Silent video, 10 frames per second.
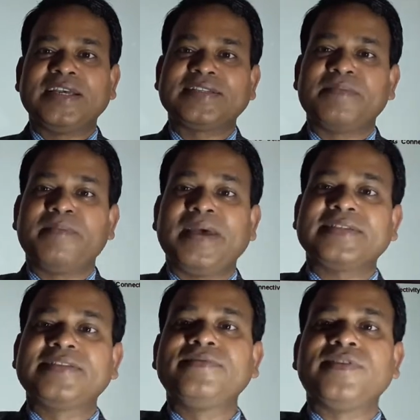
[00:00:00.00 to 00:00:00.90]
has a
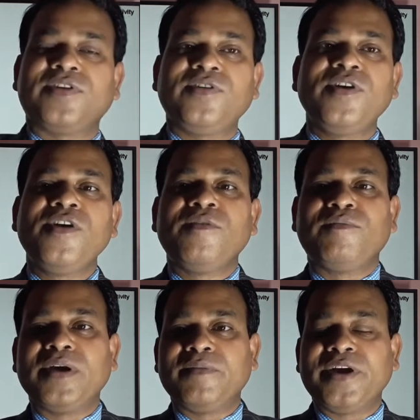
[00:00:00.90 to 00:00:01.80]
massive,
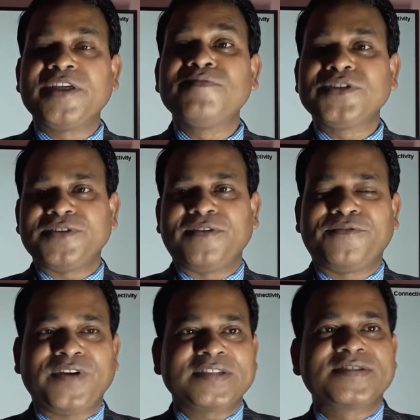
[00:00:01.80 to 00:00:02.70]
very much
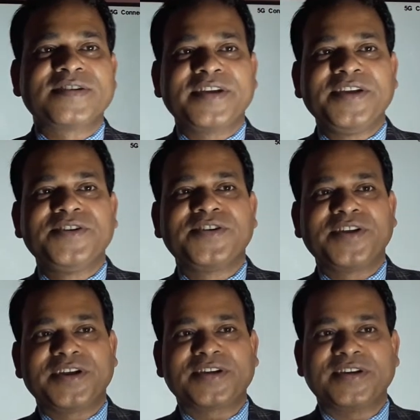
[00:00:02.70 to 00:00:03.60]
faster
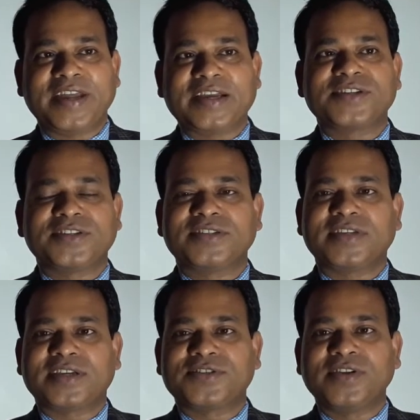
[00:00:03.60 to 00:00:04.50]
internet connections
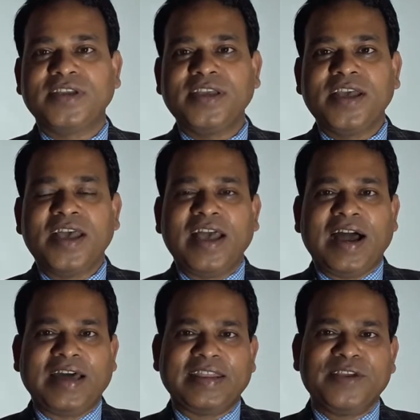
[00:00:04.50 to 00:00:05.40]
actually.
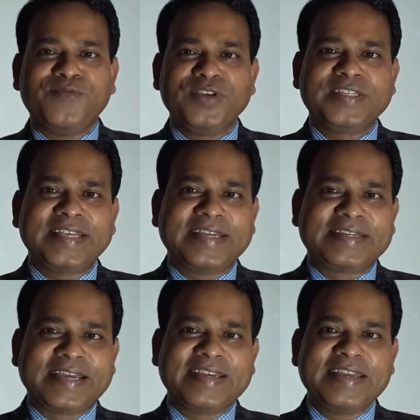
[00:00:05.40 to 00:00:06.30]
And if we say
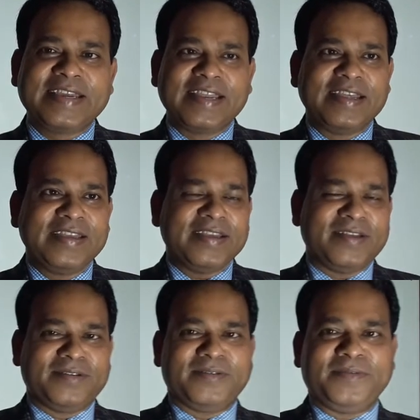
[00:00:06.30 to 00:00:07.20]
technically,
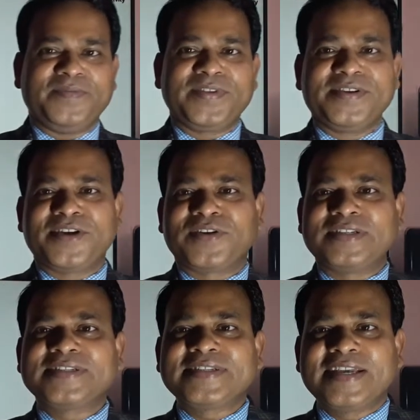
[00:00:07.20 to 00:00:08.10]
here you
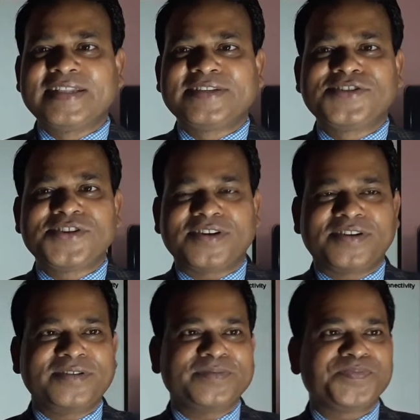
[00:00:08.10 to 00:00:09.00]
can see in this chart,